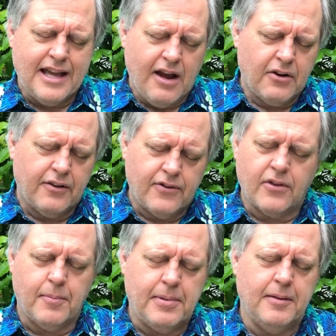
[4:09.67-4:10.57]
caring for
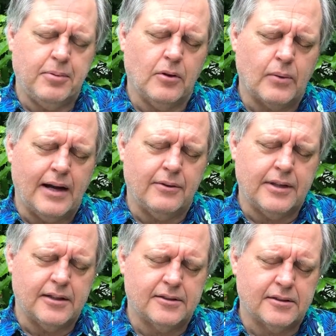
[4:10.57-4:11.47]
the people around
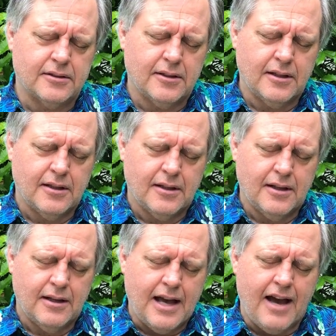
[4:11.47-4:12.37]
us,
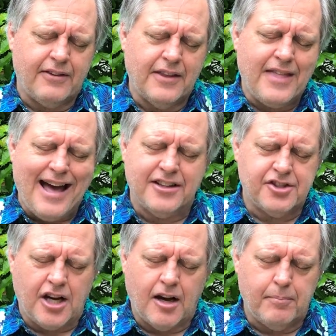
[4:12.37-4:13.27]
having that
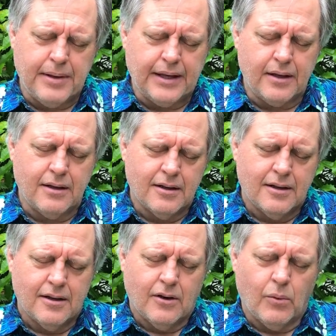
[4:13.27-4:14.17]
job be
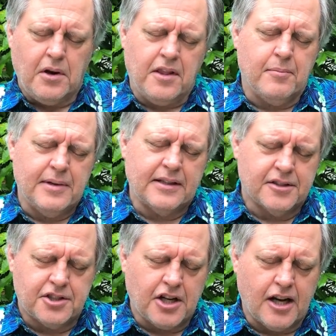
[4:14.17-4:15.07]
one of the
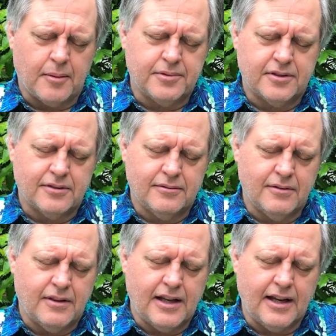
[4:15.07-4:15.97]
biggest jobs
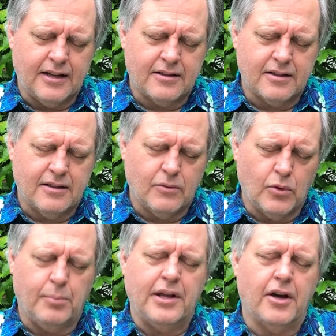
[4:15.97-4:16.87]
that
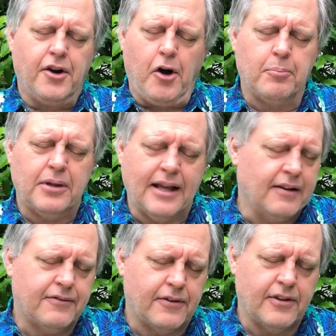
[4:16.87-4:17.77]
will be on our plate
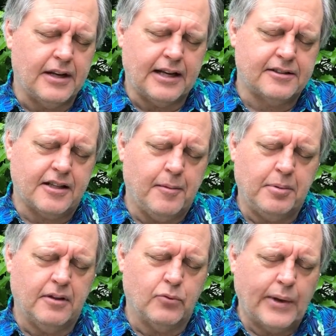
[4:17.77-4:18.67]
for the next
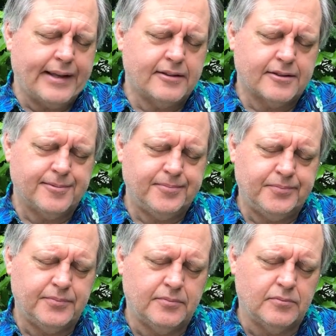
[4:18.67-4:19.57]
couple of weeks.
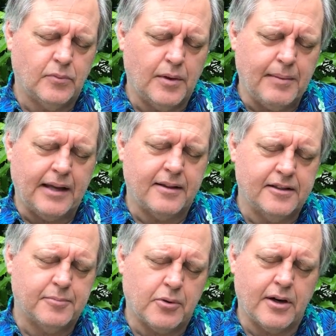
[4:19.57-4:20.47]
We make
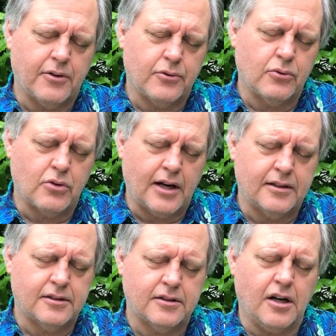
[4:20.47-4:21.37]
this prayer through
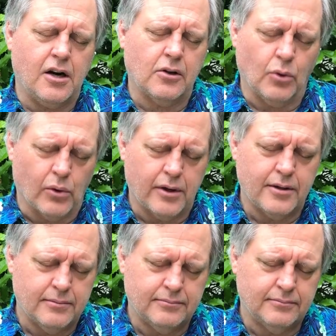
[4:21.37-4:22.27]
Christ our Lord.
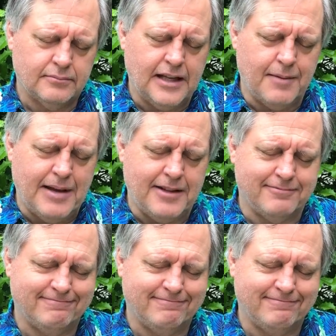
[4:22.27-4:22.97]
Amen.